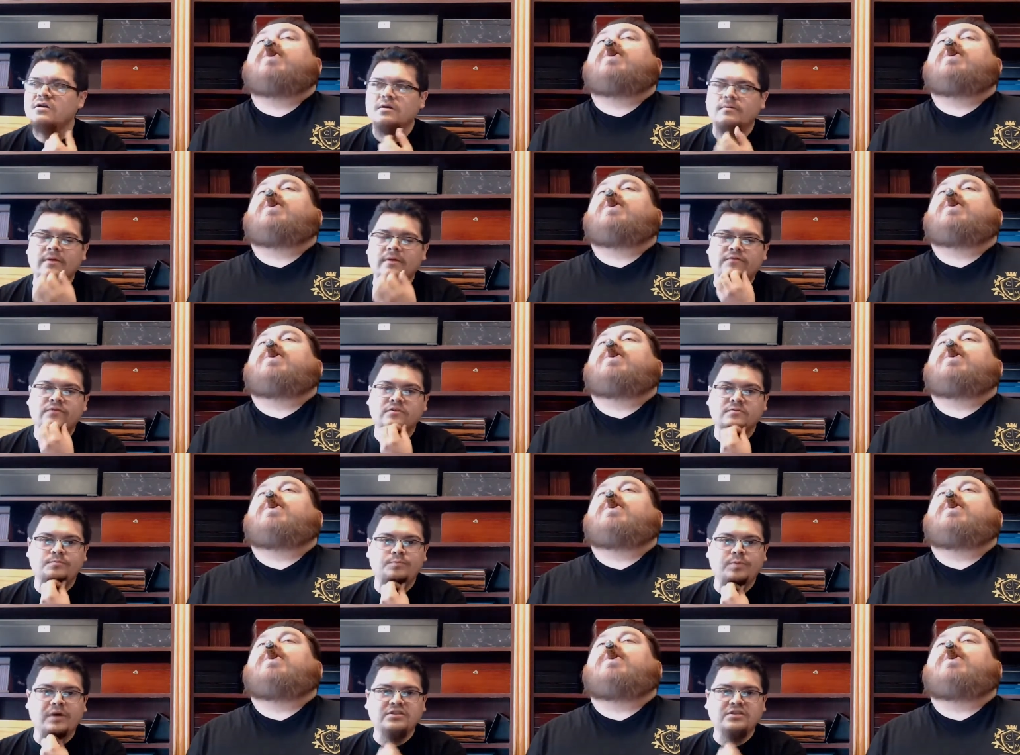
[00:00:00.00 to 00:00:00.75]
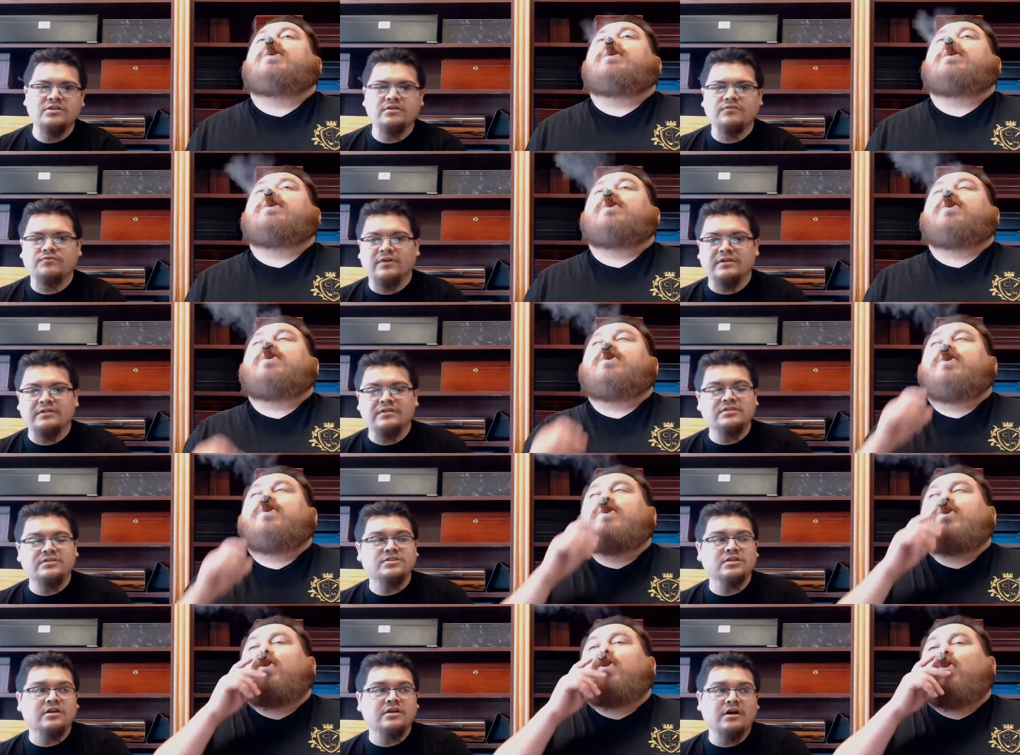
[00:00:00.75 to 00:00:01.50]
Speaker 1: my first budget
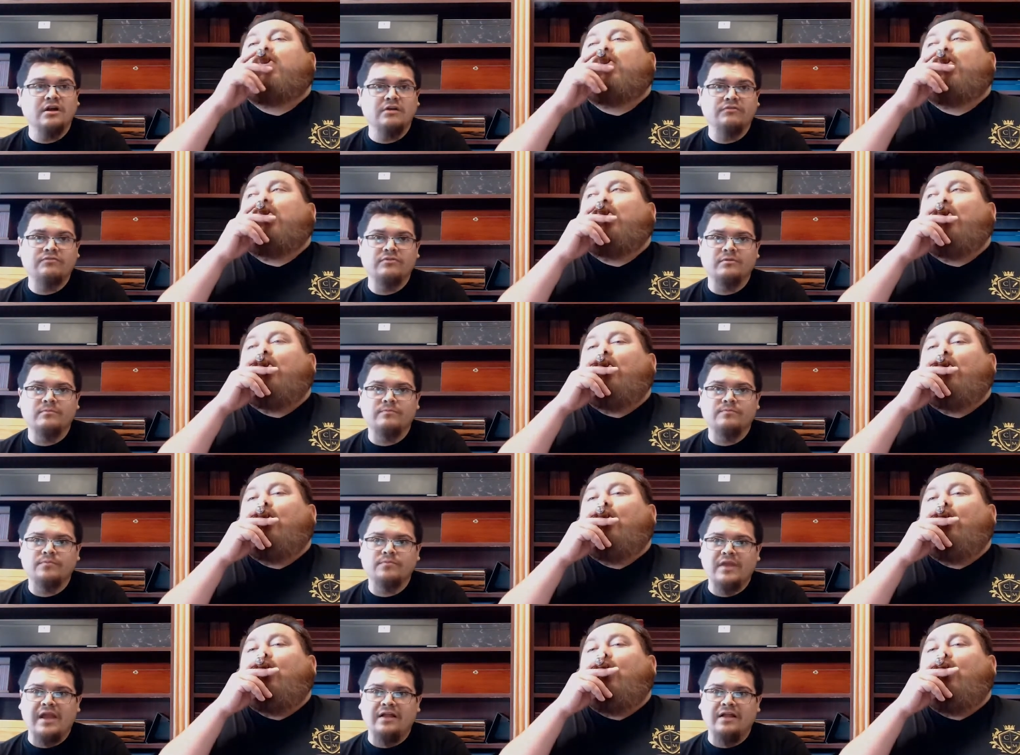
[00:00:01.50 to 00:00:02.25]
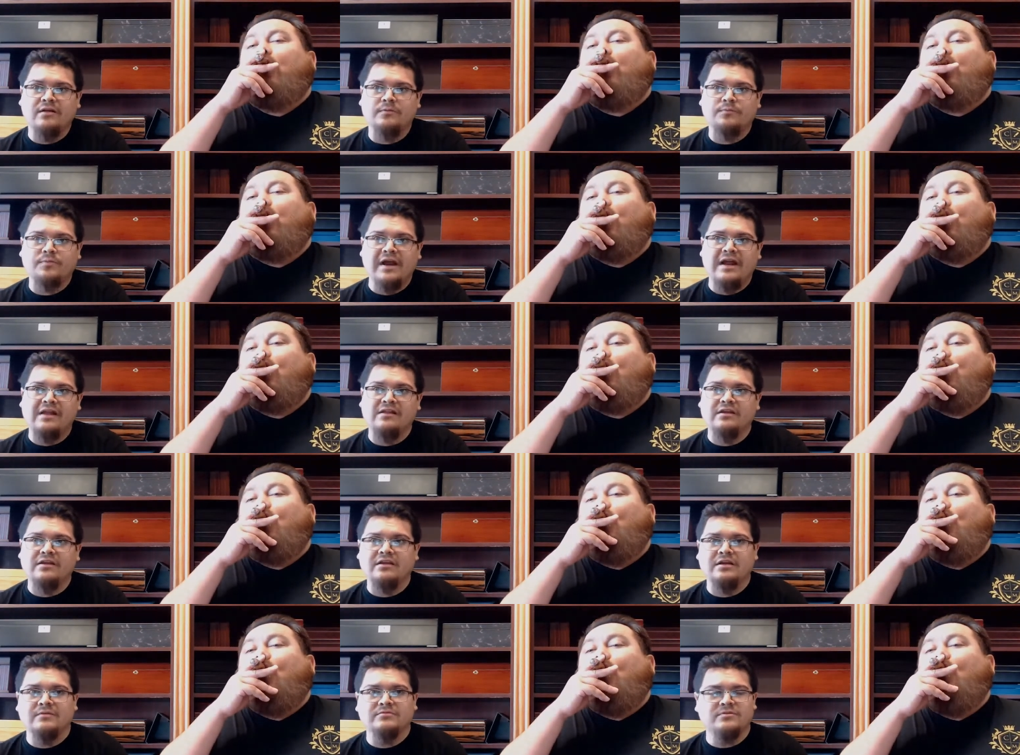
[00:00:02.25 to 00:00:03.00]
friendly cigar from Alec
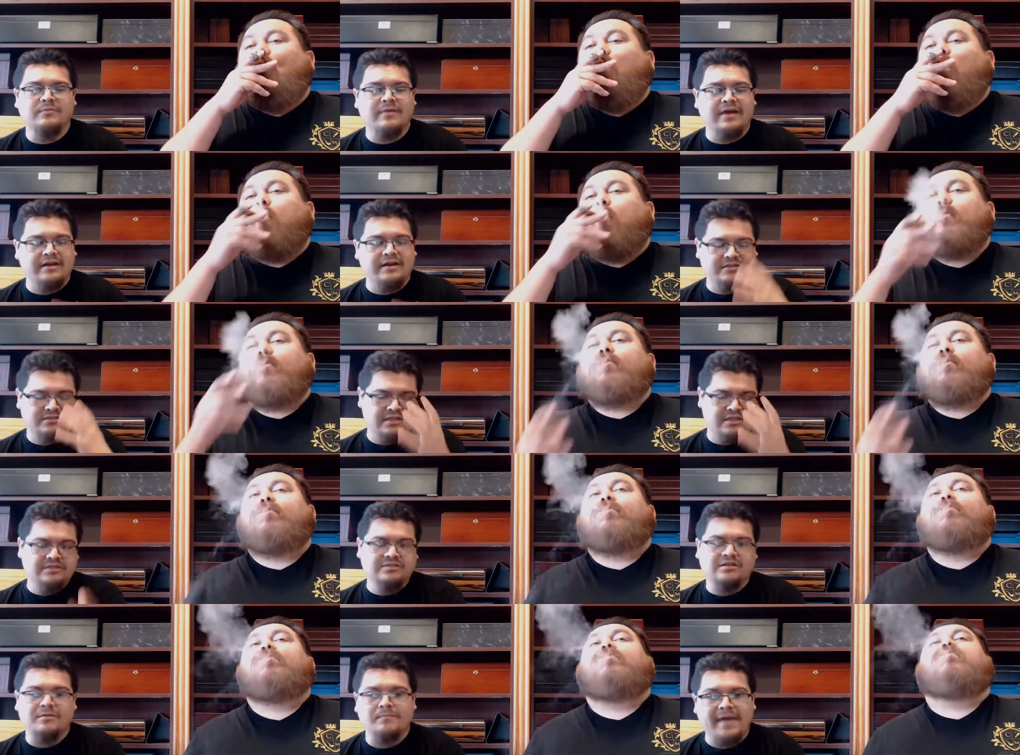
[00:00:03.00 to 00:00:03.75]
Bradley comes to mind is, is the